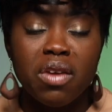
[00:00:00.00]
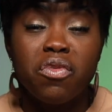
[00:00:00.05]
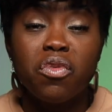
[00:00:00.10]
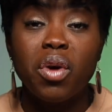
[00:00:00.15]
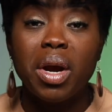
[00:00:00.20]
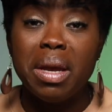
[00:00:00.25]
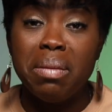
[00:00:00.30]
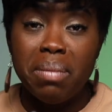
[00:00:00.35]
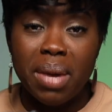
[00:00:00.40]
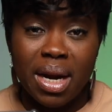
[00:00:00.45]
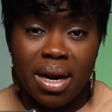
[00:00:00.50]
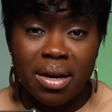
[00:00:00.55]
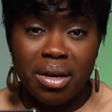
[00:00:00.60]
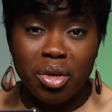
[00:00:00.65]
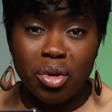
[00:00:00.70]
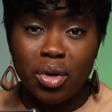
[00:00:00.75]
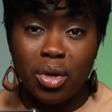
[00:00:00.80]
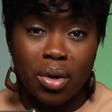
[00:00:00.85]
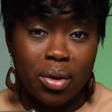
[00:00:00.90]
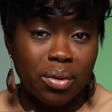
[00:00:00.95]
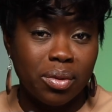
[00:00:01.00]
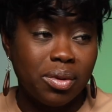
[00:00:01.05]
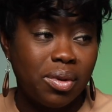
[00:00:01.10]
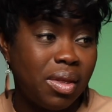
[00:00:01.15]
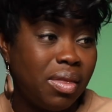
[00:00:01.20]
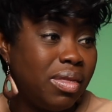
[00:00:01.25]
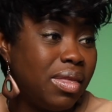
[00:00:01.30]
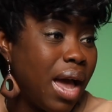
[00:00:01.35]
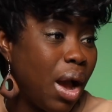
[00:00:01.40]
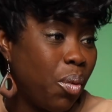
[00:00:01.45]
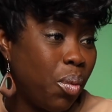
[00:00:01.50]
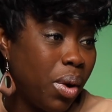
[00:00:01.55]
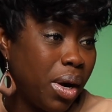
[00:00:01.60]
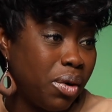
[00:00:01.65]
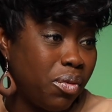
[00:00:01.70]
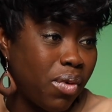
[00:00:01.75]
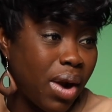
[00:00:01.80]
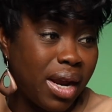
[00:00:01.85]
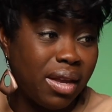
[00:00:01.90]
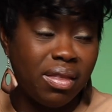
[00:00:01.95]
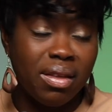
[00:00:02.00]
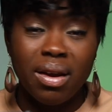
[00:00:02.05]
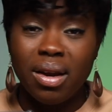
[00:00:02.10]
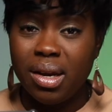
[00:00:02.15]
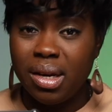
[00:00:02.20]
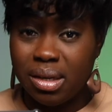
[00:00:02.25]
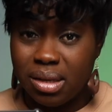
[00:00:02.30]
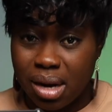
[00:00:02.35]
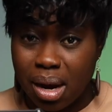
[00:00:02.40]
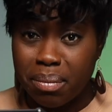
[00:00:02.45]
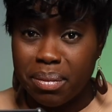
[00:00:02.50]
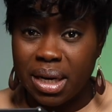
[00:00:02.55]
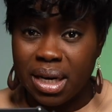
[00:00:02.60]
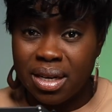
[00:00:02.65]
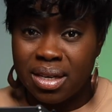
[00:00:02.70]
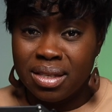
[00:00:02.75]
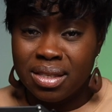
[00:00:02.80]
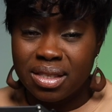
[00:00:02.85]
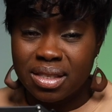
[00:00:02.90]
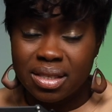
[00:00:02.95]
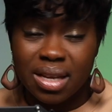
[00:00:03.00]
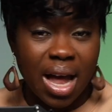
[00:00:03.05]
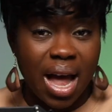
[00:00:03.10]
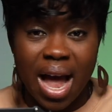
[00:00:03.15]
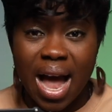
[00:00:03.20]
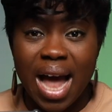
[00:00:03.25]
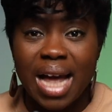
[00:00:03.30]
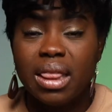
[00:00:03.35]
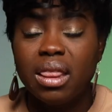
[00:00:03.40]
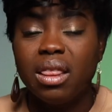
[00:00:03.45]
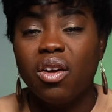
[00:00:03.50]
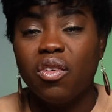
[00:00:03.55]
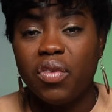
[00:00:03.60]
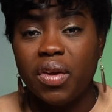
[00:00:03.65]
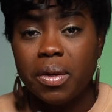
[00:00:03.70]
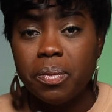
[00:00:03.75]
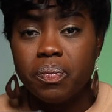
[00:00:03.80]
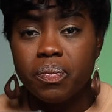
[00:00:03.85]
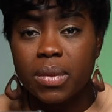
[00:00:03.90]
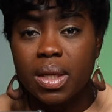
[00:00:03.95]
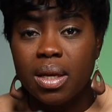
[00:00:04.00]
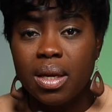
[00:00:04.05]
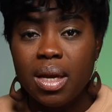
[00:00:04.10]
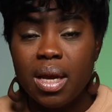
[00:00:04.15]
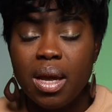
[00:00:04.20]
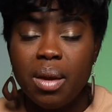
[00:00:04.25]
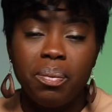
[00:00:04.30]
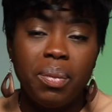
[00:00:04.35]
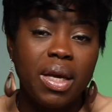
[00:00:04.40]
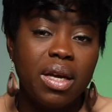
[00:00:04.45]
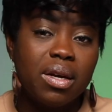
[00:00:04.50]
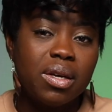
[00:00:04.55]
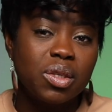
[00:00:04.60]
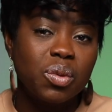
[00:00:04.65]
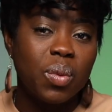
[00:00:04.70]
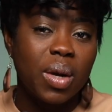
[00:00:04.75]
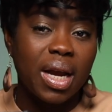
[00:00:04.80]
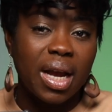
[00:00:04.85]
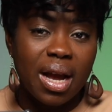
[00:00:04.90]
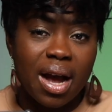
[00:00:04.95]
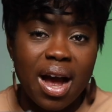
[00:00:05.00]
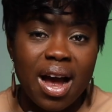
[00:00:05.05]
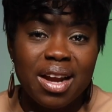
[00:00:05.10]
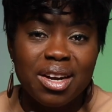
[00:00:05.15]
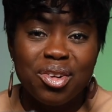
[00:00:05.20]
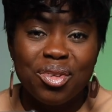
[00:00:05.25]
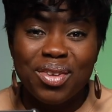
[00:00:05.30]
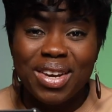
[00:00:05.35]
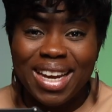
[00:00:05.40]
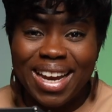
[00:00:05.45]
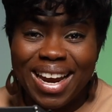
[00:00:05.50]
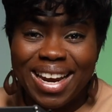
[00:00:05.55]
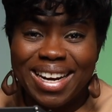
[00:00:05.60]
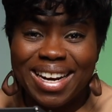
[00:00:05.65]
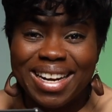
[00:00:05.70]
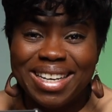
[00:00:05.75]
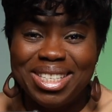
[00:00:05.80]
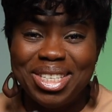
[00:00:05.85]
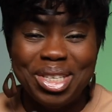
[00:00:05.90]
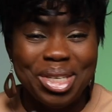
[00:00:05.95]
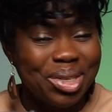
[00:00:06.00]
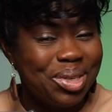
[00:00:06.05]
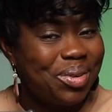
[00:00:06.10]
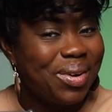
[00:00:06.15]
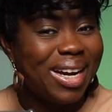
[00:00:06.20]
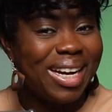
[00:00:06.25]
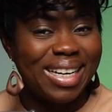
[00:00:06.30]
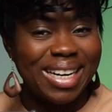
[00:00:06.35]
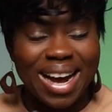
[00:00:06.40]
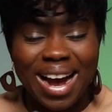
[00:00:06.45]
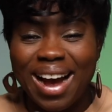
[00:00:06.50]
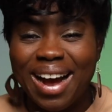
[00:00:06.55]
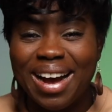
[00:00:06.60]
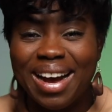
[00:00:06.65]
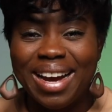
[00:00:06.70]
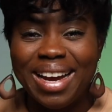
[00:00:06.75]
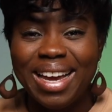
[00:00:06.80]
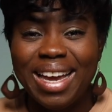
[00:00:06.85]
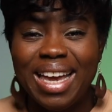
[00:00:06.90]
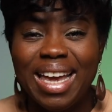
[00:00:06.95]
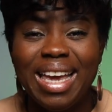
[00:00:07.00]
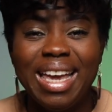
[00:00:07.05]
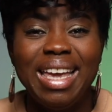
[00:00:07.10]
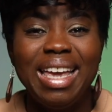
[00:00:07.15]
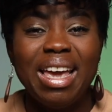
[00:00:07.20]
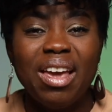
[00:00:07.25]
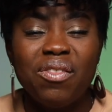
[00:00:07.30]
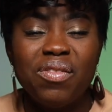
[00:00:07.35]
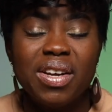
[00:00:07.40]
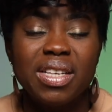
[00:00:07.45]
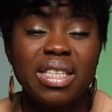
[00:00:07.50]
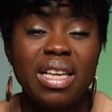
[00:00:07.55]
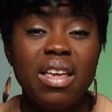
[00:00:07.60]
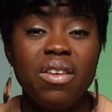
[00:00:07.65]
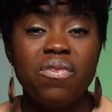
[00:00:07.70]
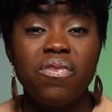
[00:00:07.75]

for a minute, you know that word right there, dominance, I love it. Because when God created you and I, He gave us a